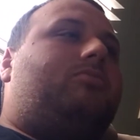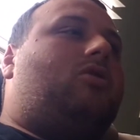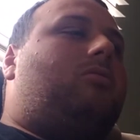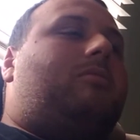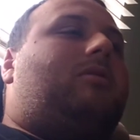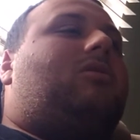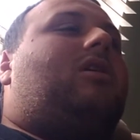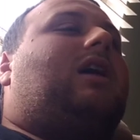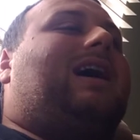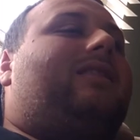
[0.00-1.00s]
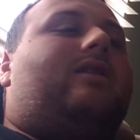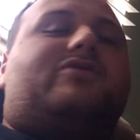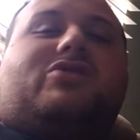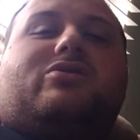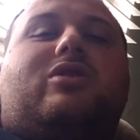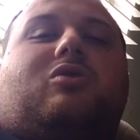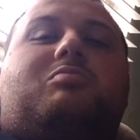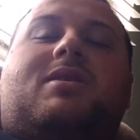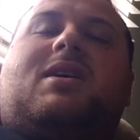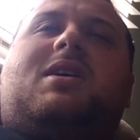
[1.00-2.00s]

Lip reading: don't get me wrong, I love Snoop,